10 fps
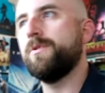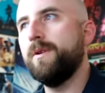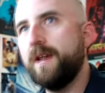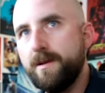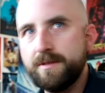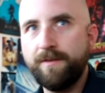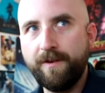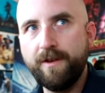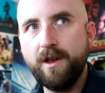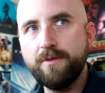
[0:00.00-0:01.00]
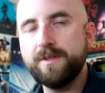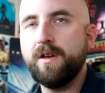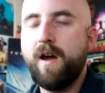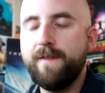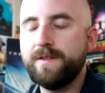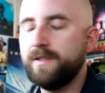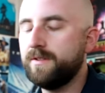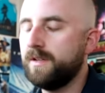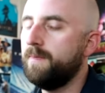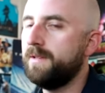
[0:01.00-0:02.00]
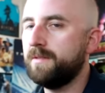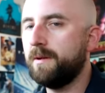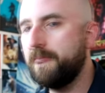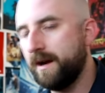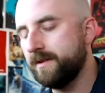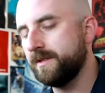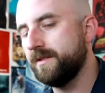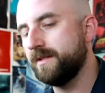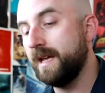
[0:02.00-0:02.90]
So when it comes to Furiosa, obviously there's going to be some comparisons,